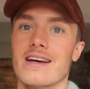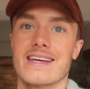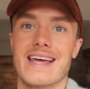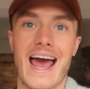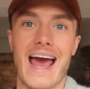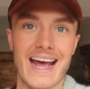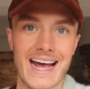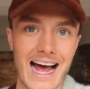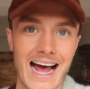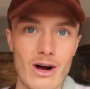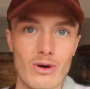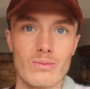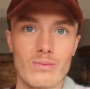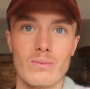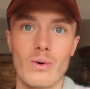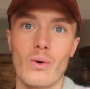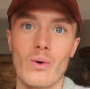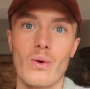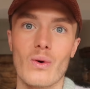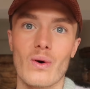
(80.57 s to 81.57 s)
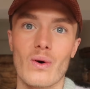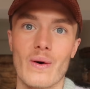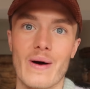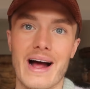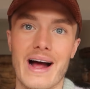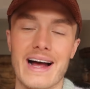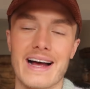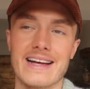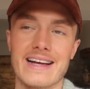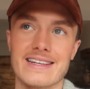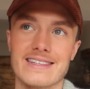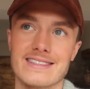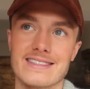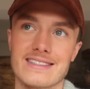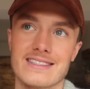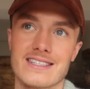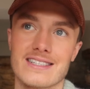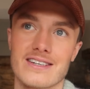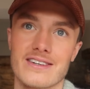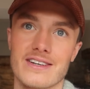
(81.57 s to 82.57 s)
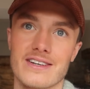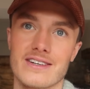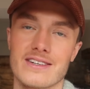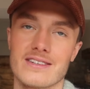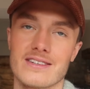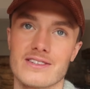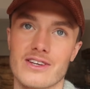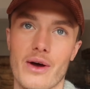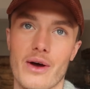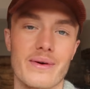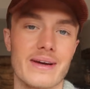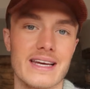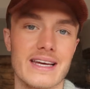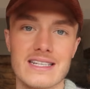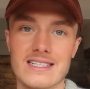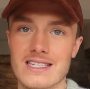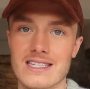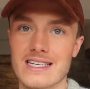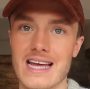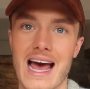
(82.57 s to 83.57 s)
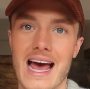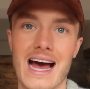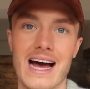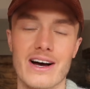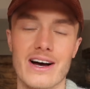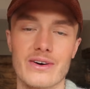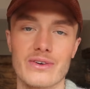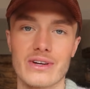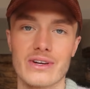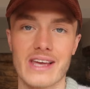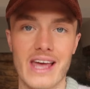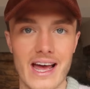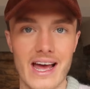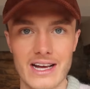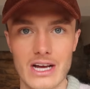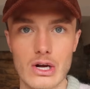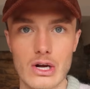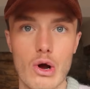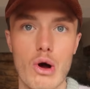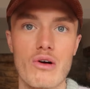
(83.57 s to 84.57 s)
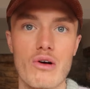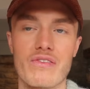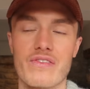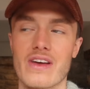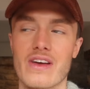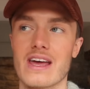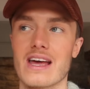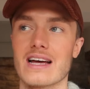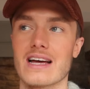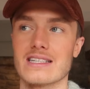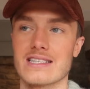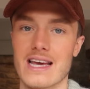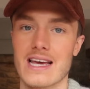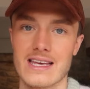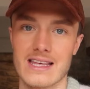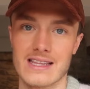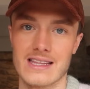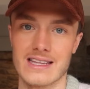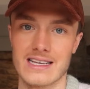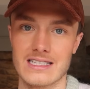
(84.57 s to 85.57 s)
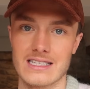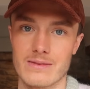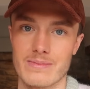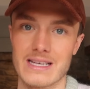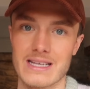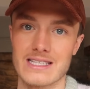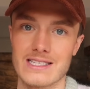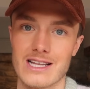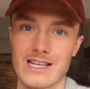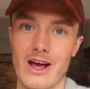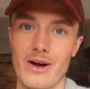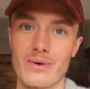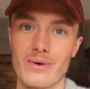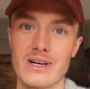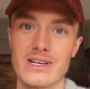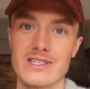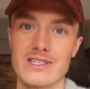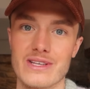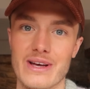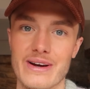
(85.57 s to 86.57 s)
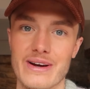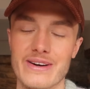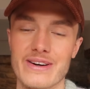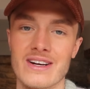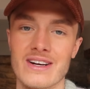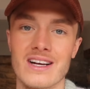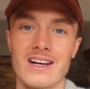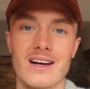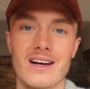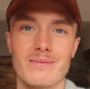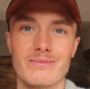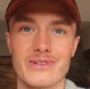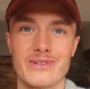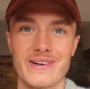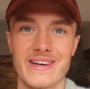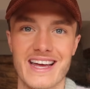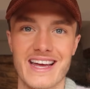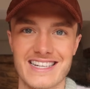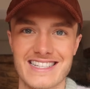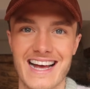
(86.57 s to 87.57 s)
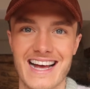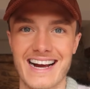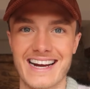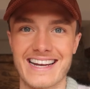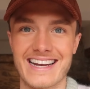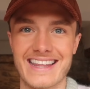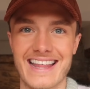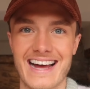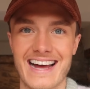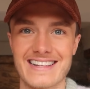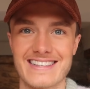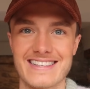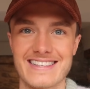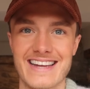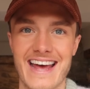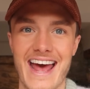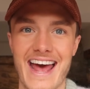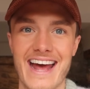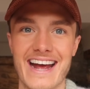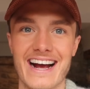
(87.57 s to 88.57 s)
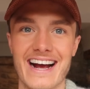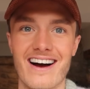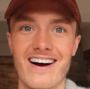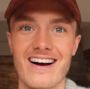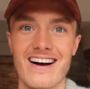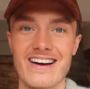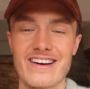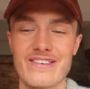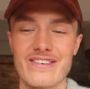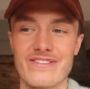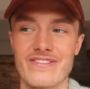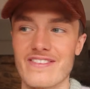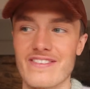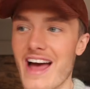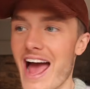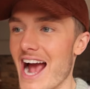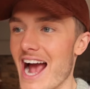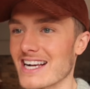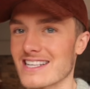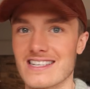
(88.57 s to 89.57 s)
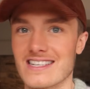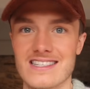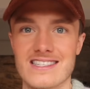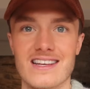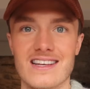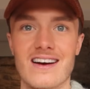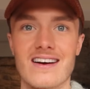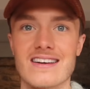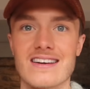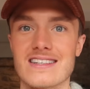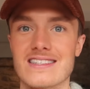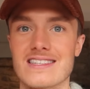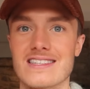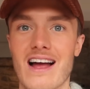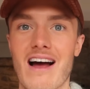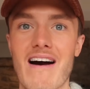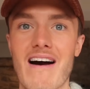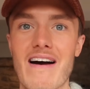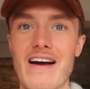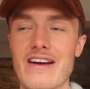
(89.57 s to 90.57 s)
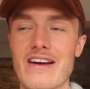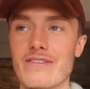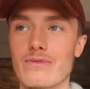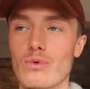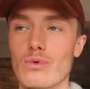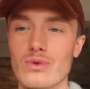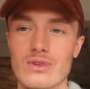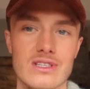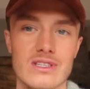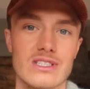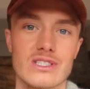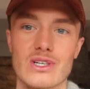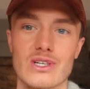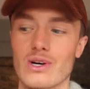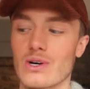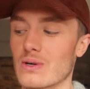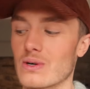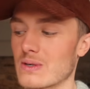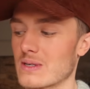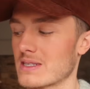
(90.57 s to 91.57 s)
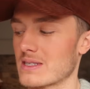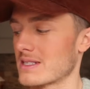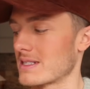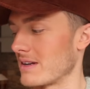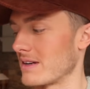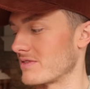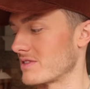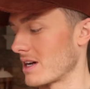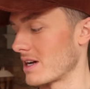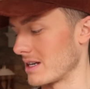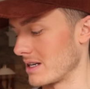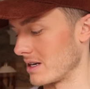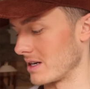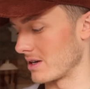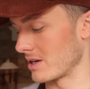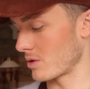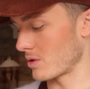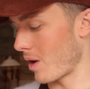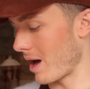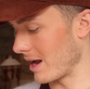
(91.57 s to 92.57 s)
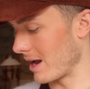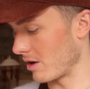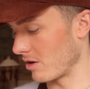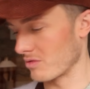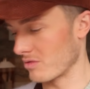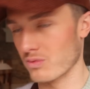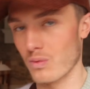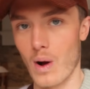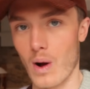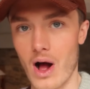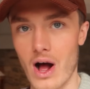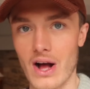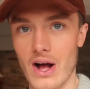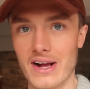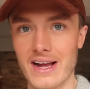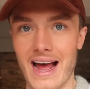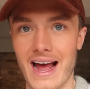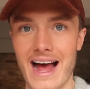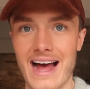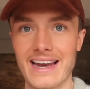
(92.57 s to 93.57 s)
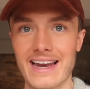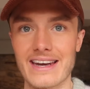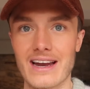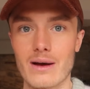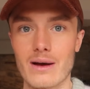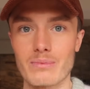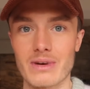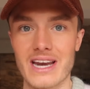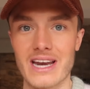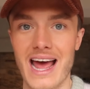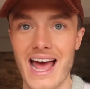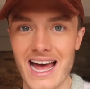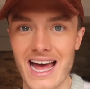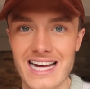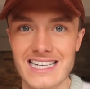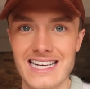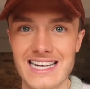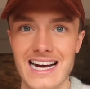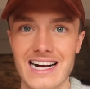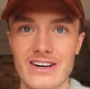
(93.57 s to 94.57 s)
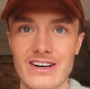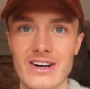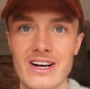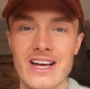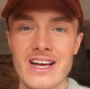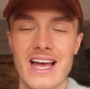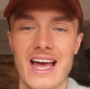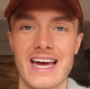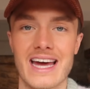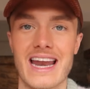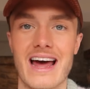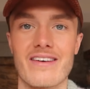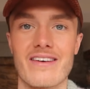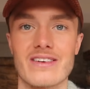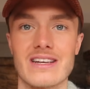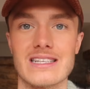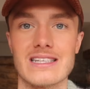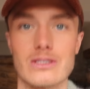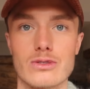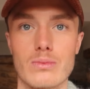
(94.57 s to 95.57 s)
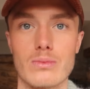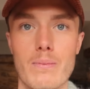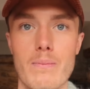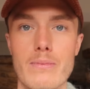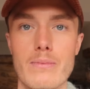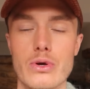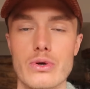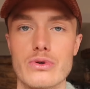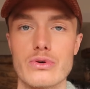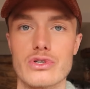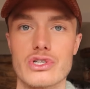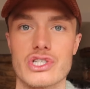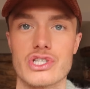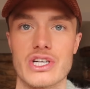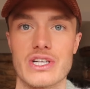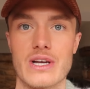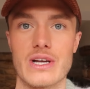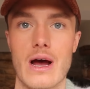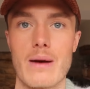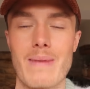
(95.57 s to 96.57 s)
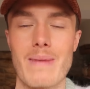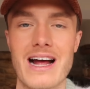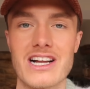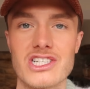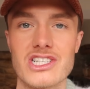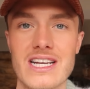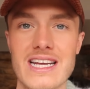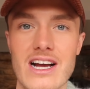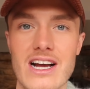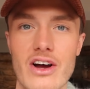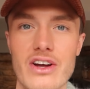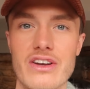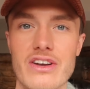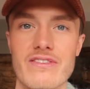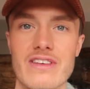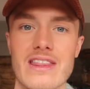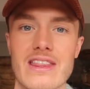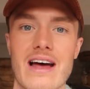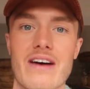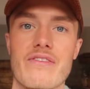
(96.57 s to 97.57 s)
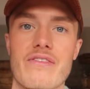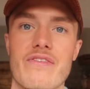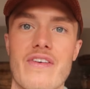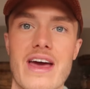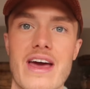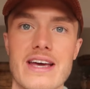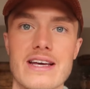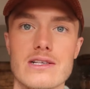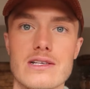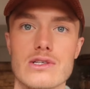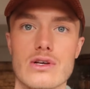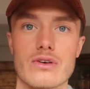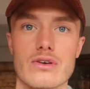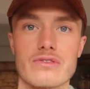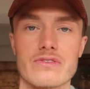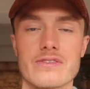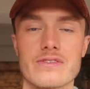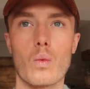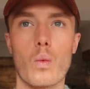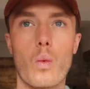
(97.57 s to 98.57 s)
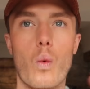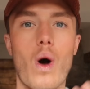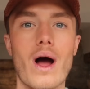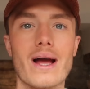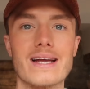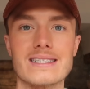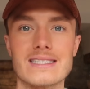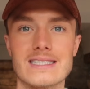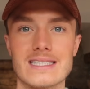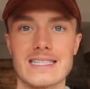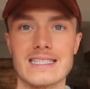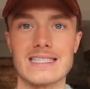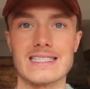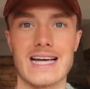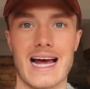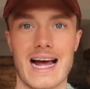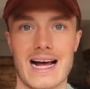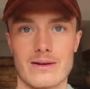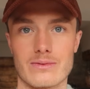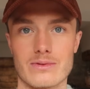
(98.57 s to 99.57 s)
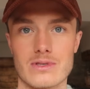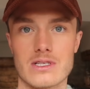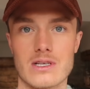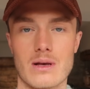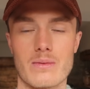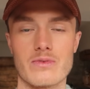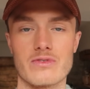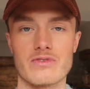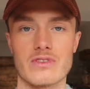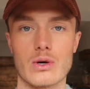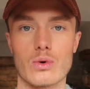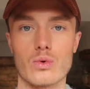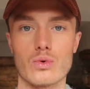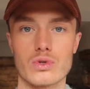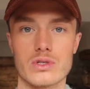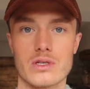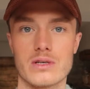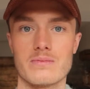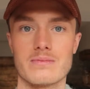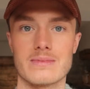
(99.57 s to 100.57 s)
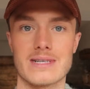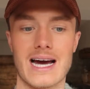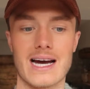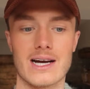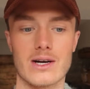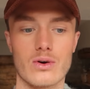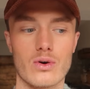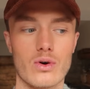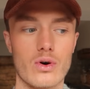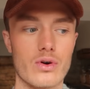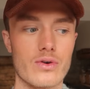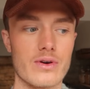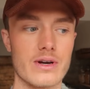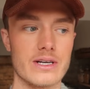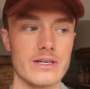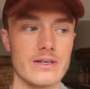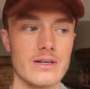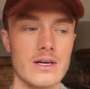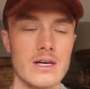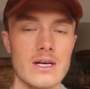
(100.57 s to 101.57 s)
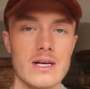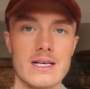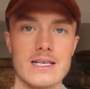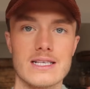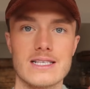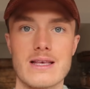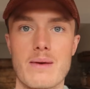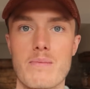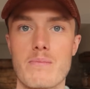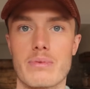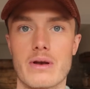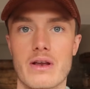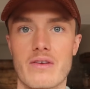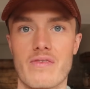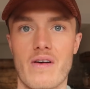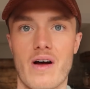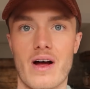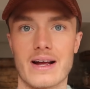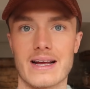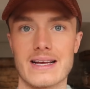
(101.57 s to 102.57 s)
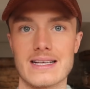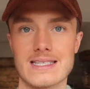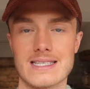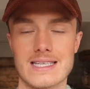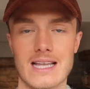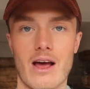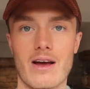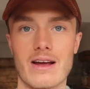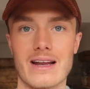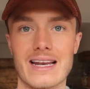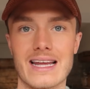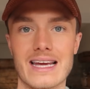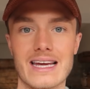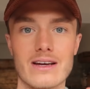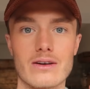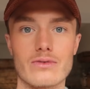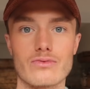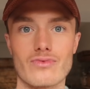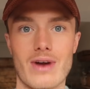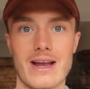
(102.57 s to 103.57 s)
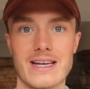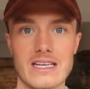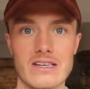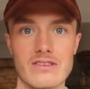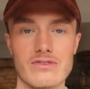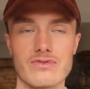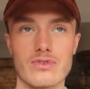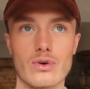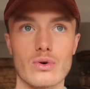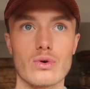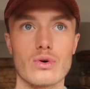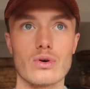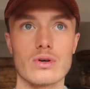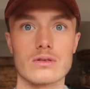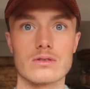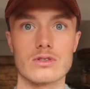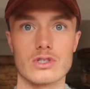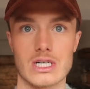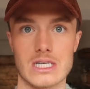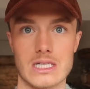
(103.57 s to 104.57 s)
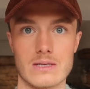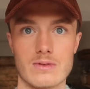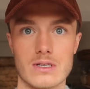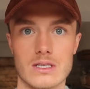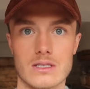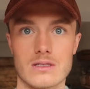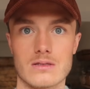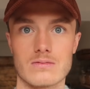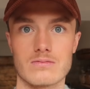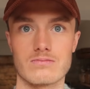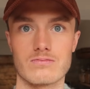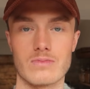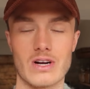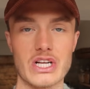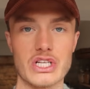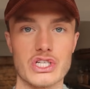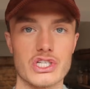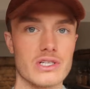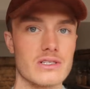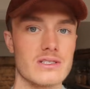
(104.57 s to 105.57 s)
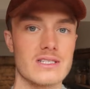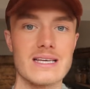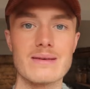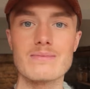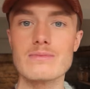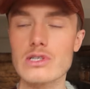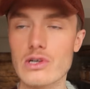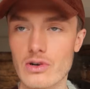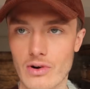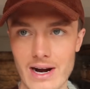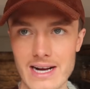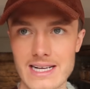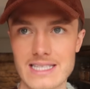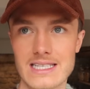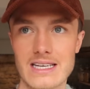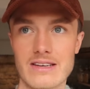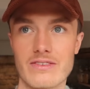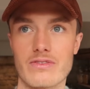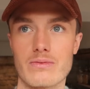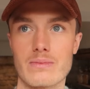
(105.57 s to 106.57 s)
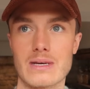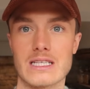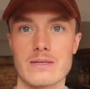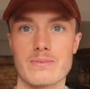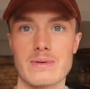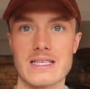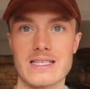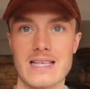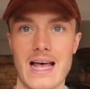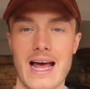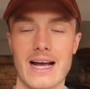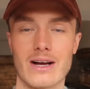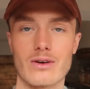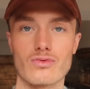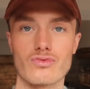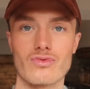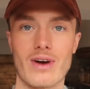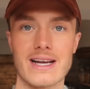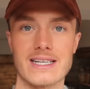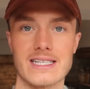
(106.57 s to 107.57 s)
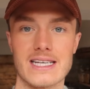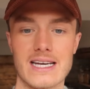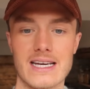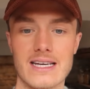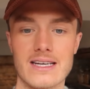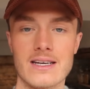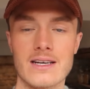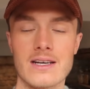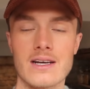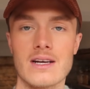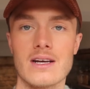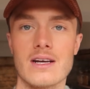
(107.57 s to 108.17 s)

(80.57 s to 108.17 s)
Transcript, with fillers: getting out more and going into town and getting a coffee and taking things a bit slower, so I'm doing exactly that today. I've exercised, I've walked the dogs, I've done quite a lot of work, and I'm gonna head out and have a little mooch. And I'm actually kind of in that phase of winding down some of the autumn decor and simplifying it slightly, ready for Christmas, which seems crazy for me to be saying already,